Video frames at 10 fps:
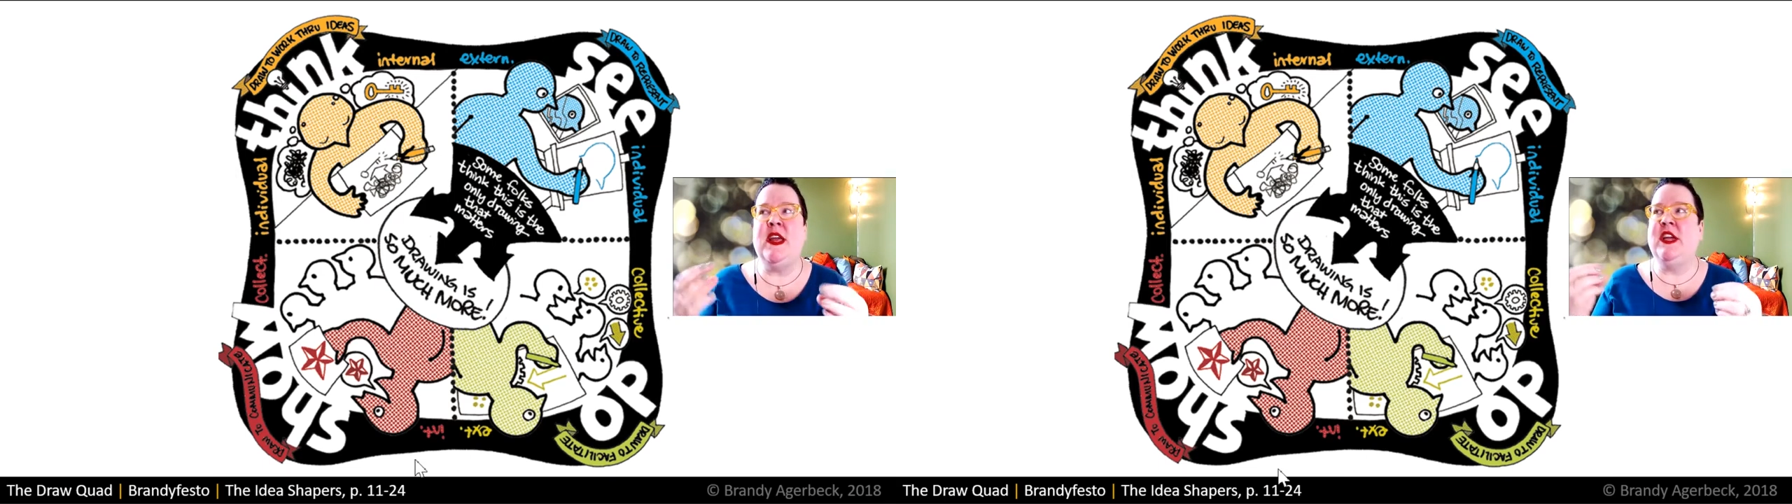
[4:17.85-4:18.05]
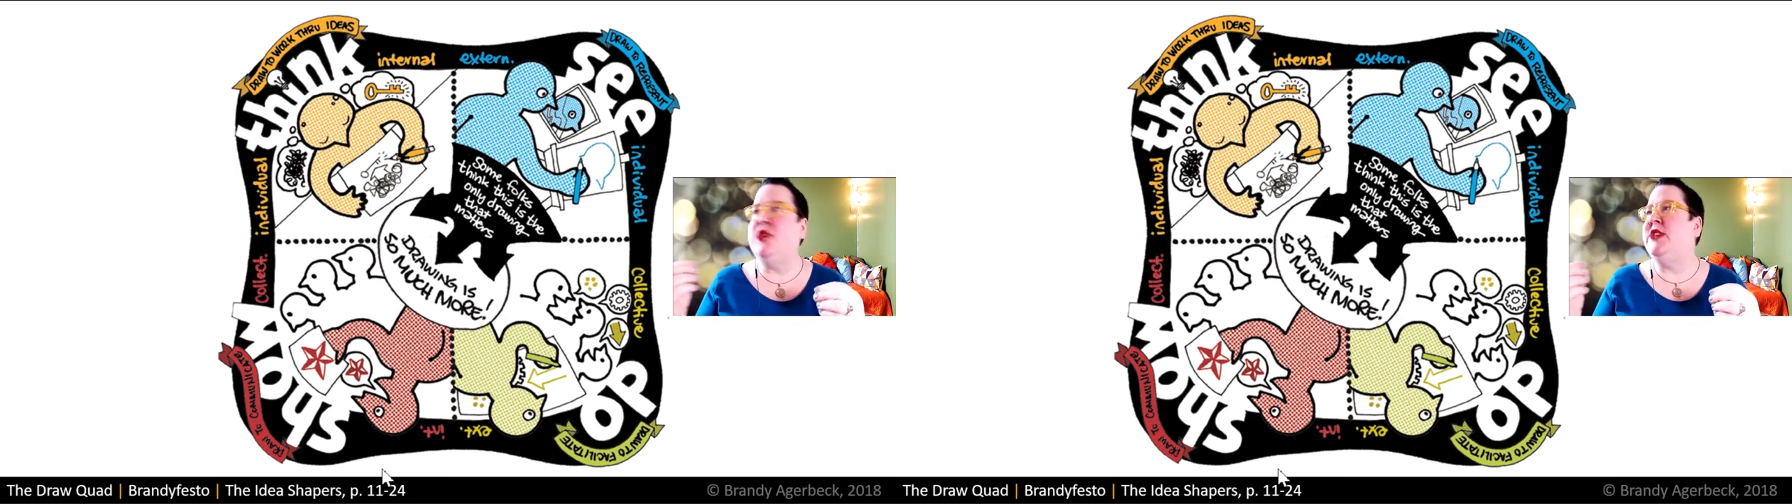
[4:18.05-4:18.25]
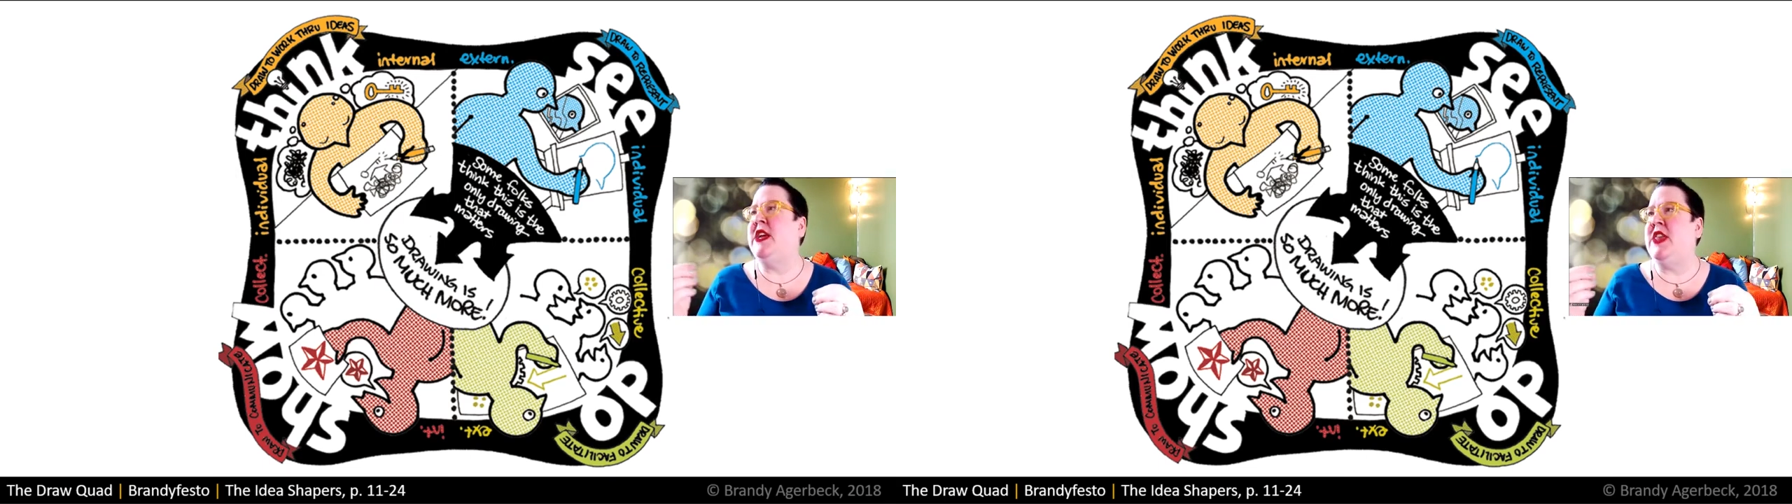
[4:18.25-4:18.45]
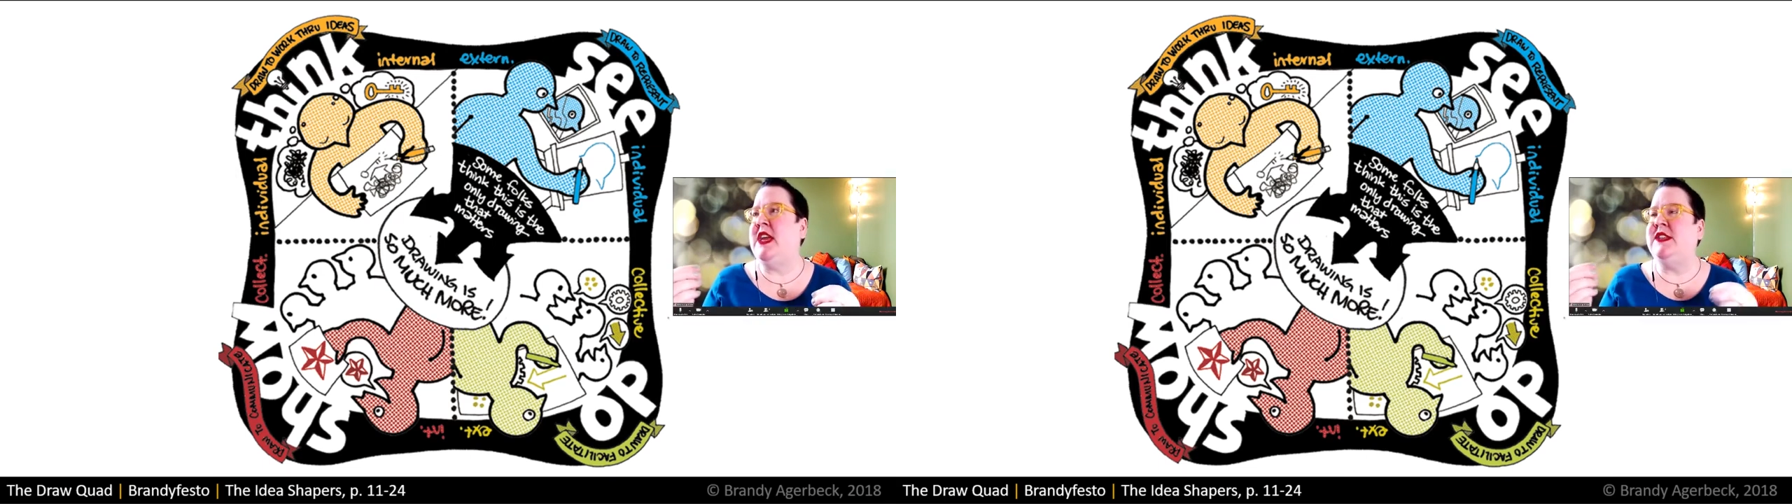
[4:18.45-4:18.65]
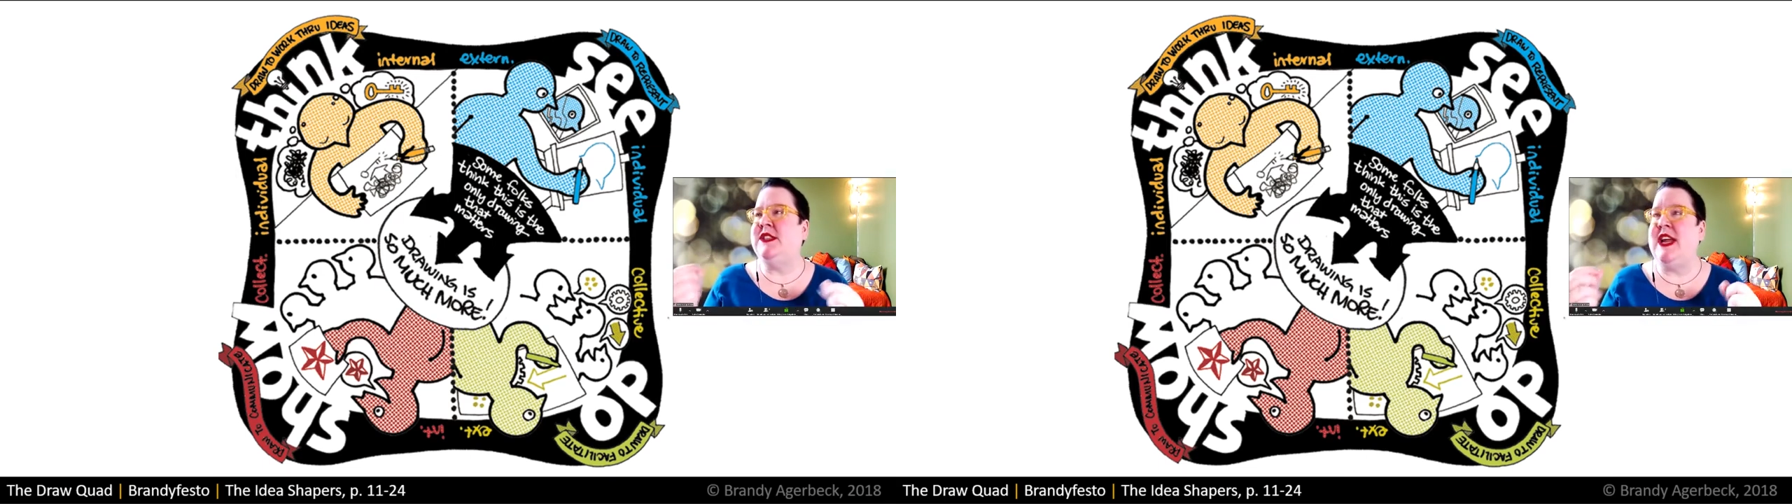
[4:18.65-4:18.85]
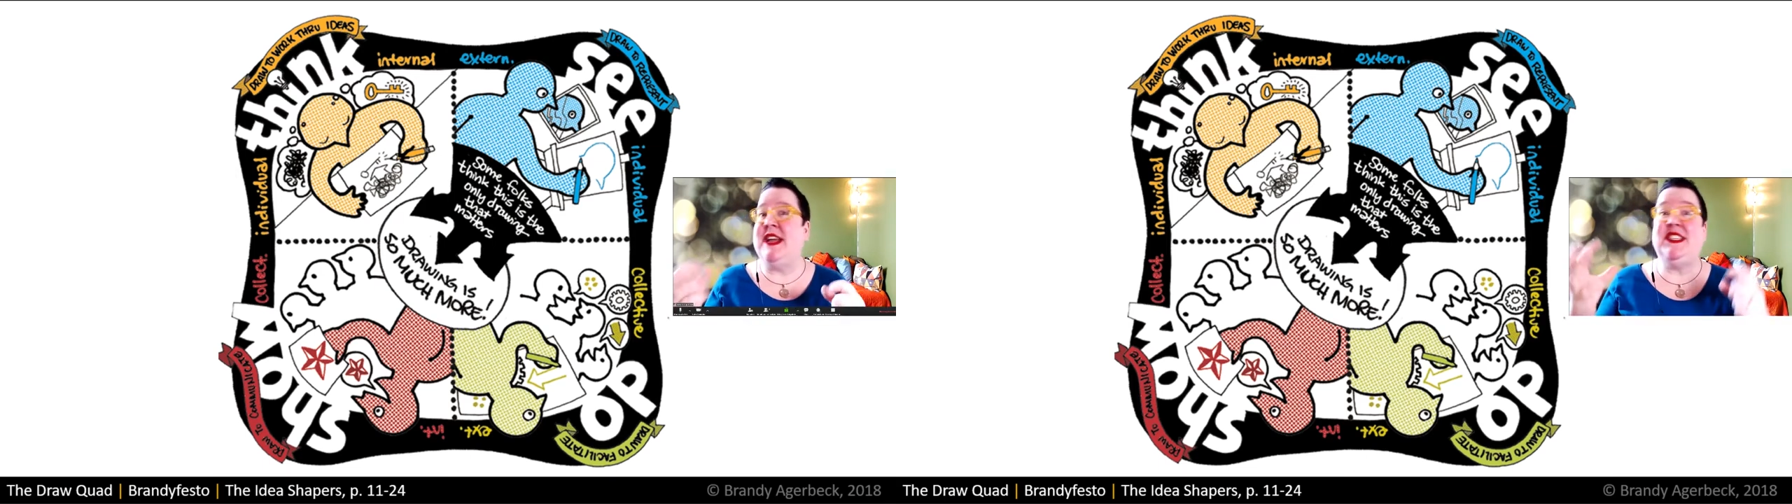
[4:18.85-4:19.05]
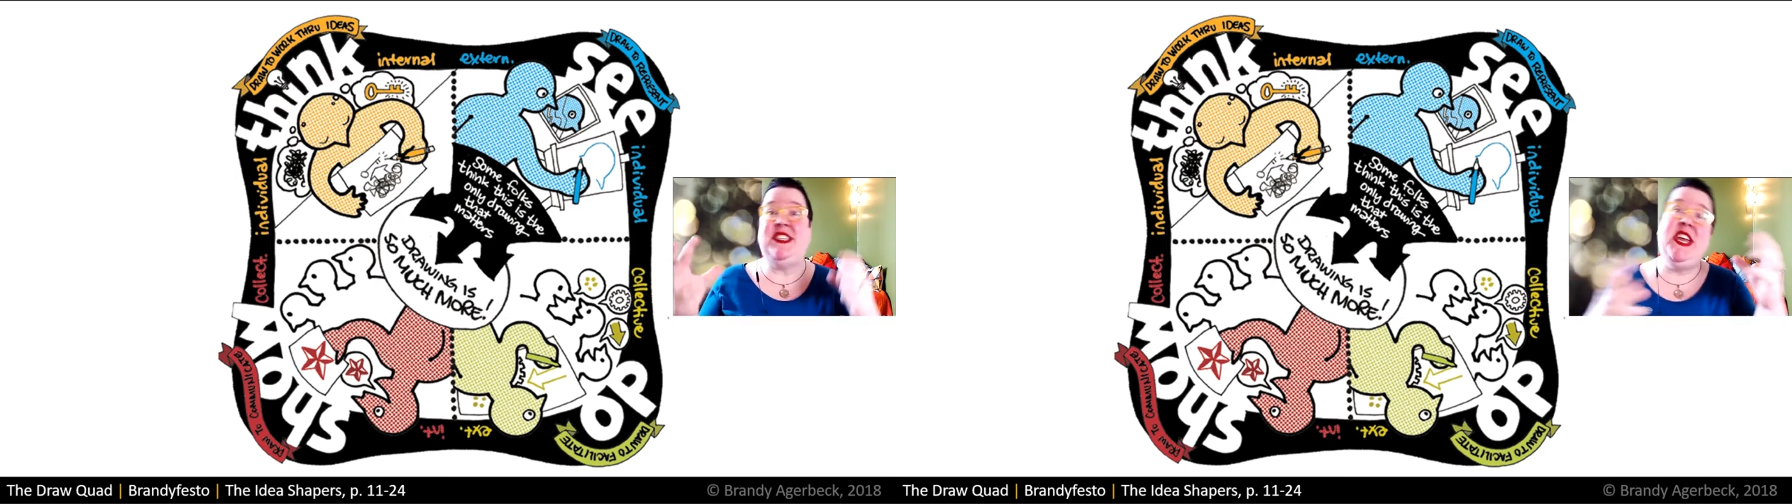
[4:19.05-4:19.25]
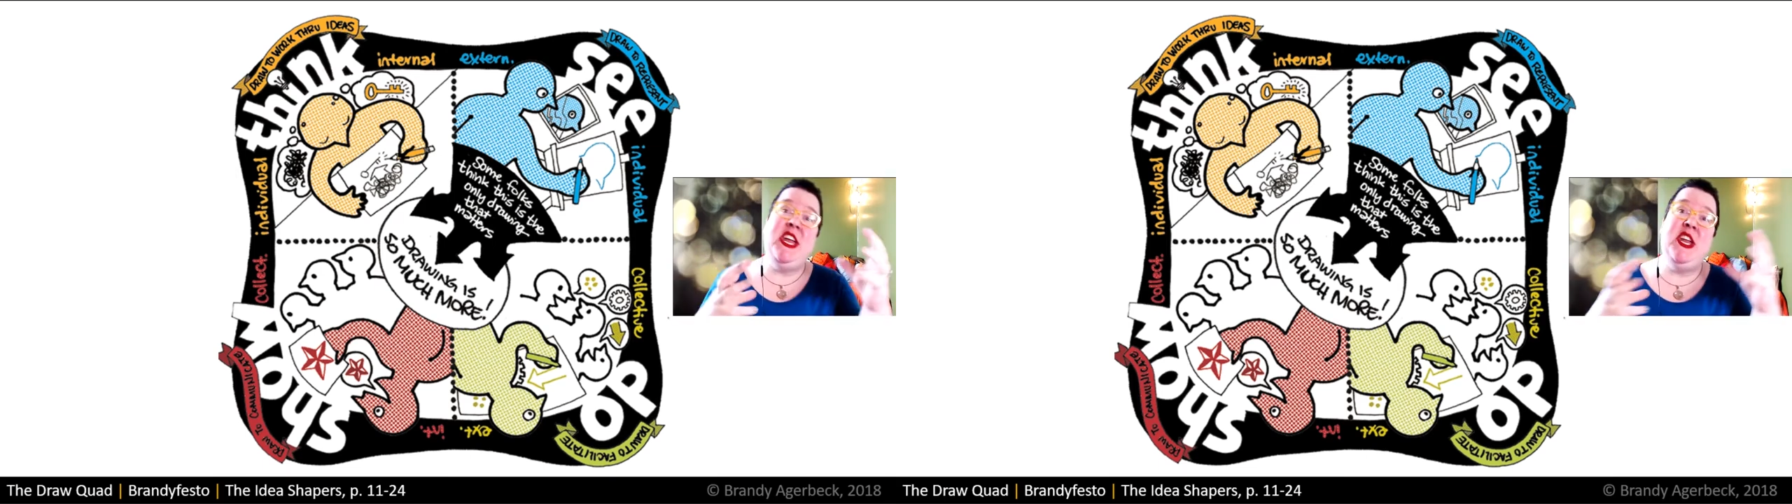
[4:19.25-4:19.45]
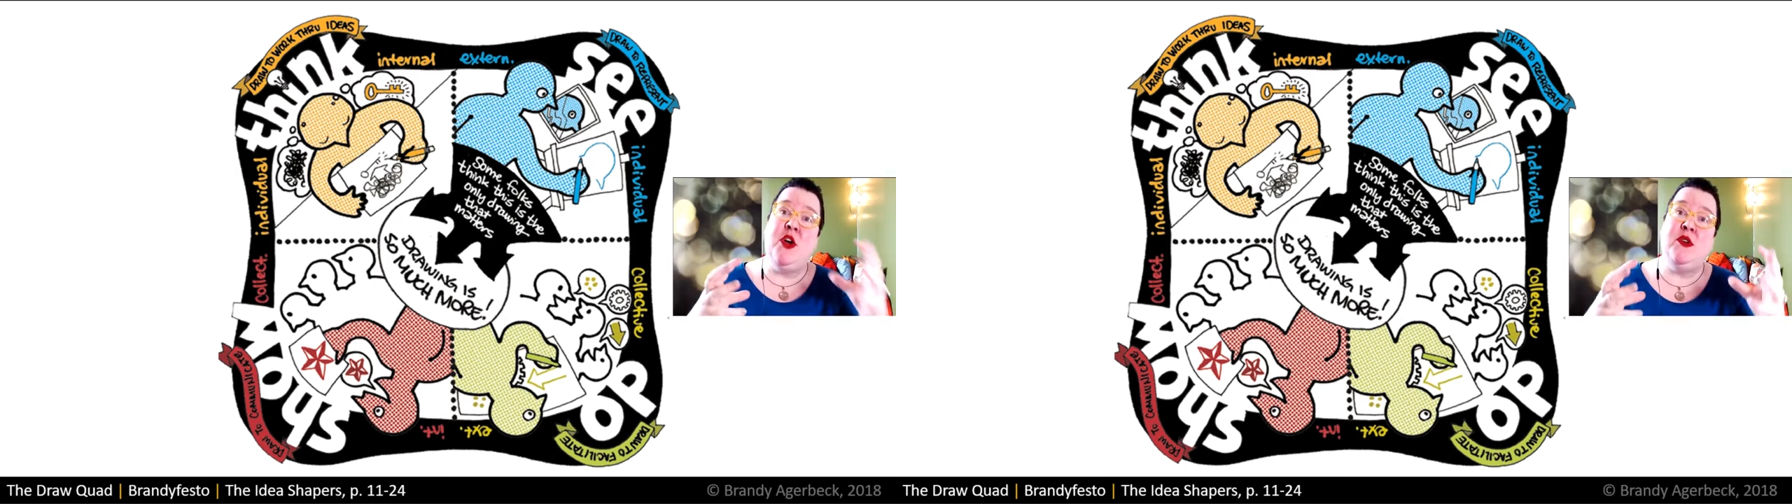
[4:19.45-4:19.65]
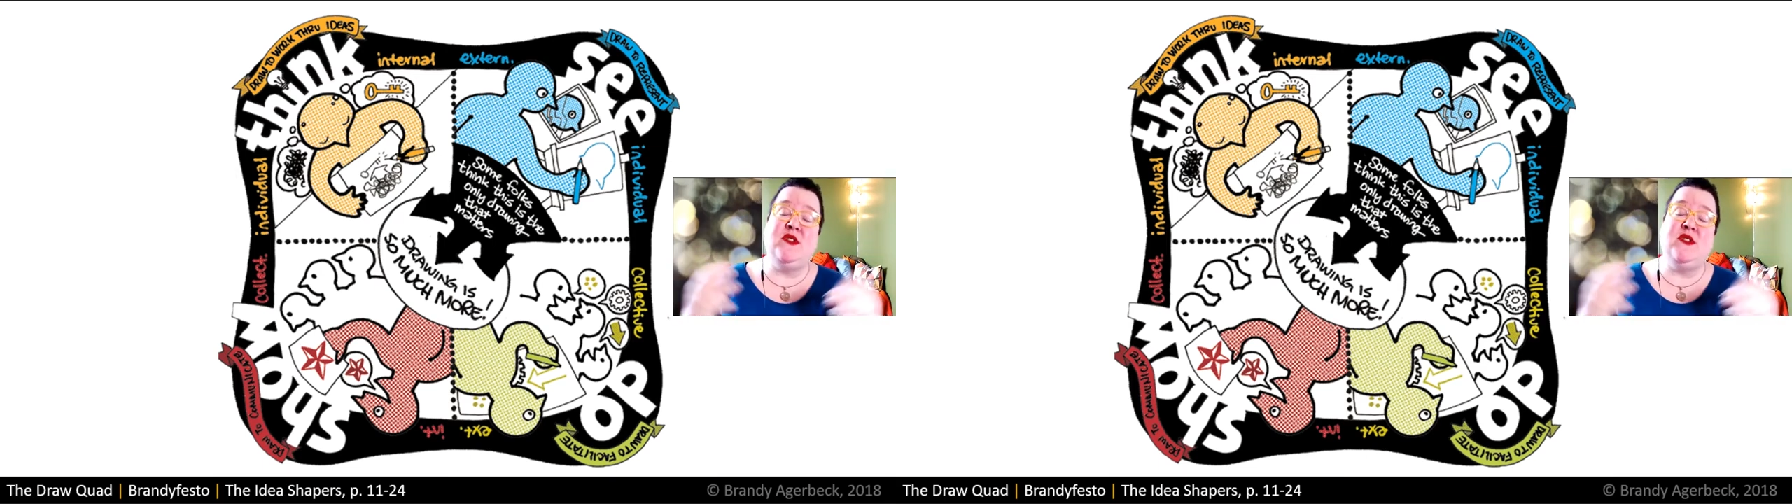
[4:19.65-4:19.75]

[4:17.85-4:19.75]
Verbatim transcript: using things like sticky notes